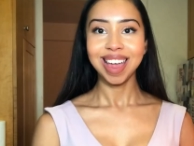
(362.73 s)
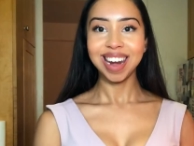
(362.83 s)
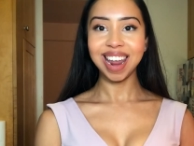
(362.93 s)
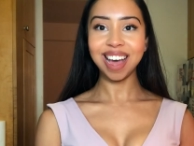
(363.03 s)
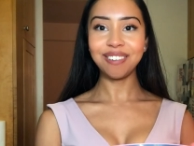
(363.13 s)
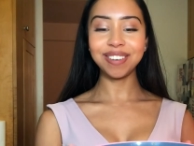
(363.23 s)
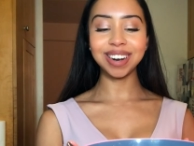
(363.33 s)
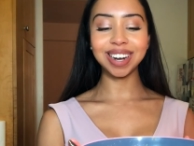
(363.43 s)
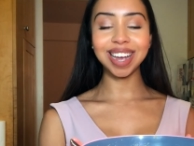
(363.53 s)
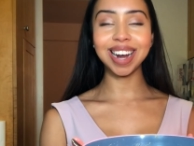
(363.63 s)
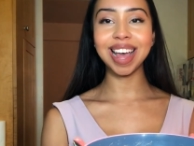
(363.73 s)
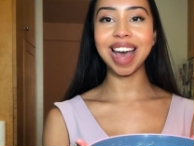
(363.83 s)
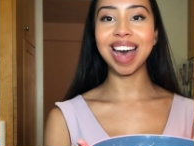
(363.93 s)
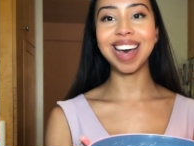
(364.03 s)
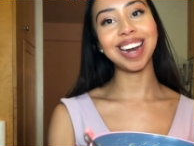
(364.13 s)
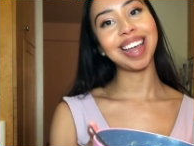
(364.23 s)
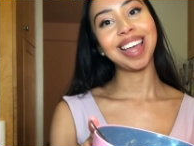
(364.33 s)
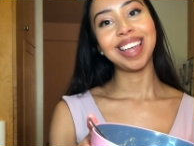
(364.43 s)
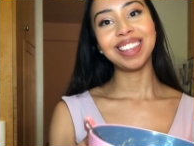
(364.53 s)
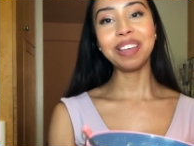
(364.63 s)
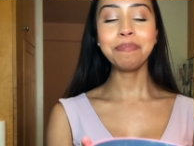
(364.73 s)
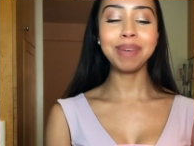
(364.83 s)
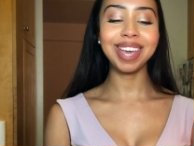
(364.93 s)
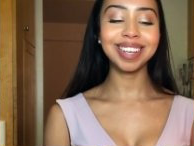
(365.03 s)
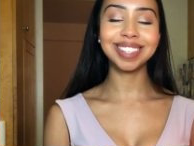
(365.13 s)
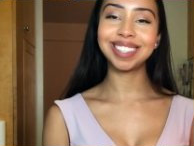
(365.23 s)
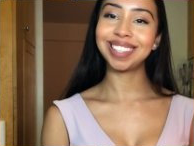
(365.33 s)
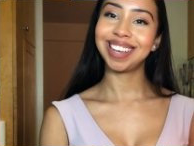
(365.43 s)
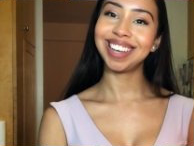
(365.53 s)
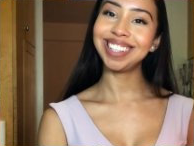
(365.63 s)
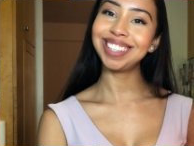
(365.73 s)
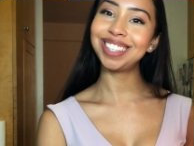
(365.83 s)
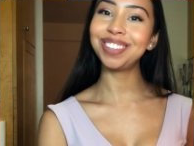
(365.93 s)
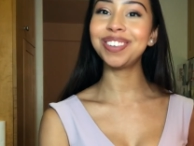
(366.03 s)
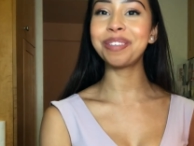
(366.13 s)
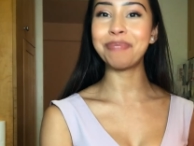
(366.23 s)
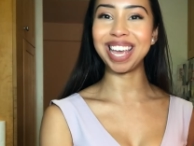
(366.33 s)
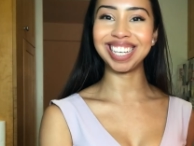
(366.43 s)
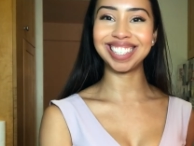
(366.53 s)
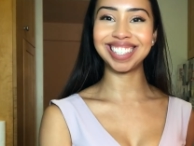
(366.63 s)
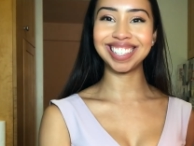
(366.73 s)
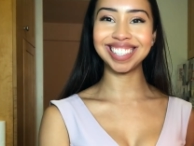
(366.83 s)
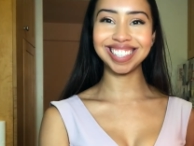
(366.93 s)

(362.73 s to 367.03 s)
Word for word: Now we are gonna add the mix into the base.